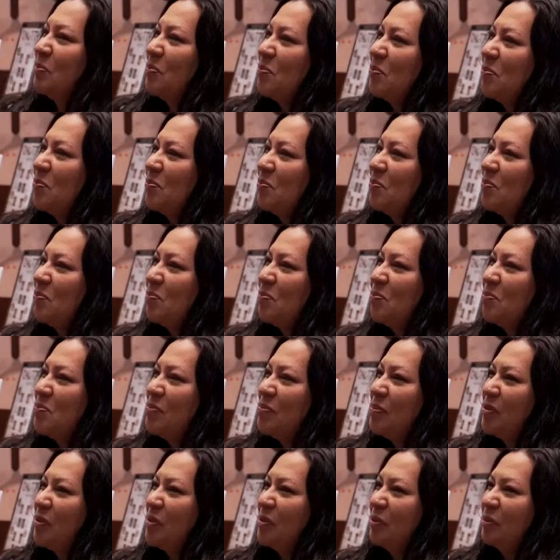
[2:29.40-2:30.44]

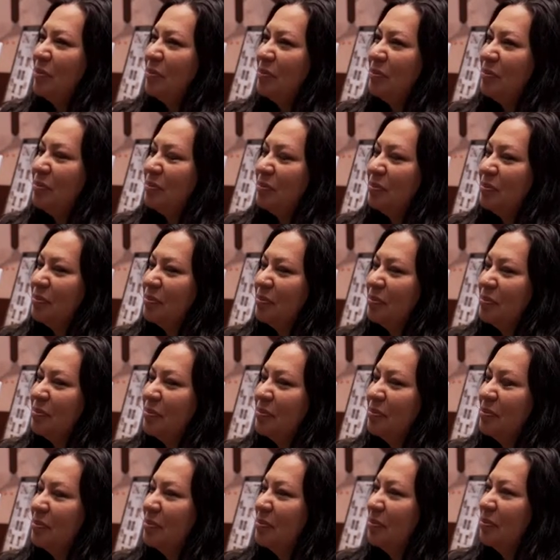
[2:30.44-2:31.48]

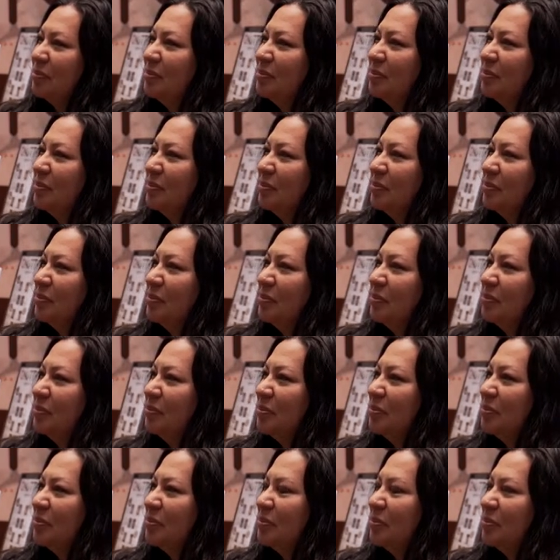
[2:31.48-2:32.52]

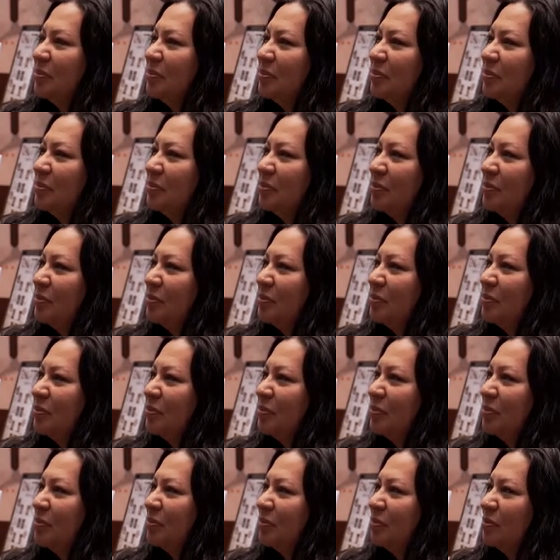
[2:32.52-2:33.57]

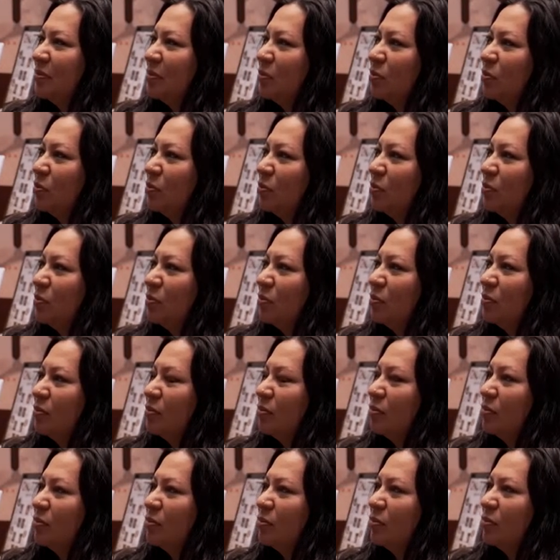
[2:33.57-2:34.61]

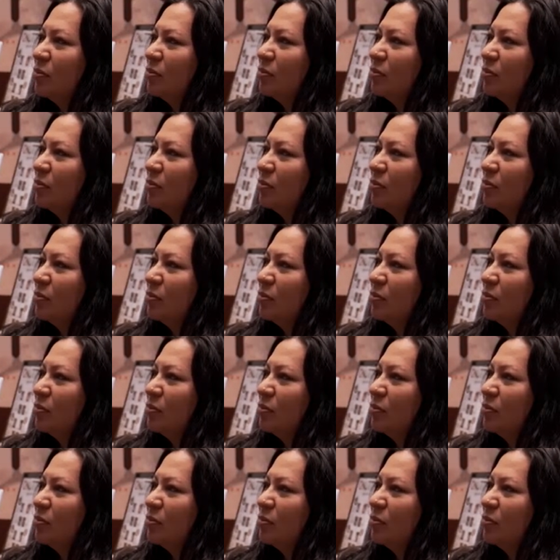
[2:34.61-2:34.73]
This person isn't speaking.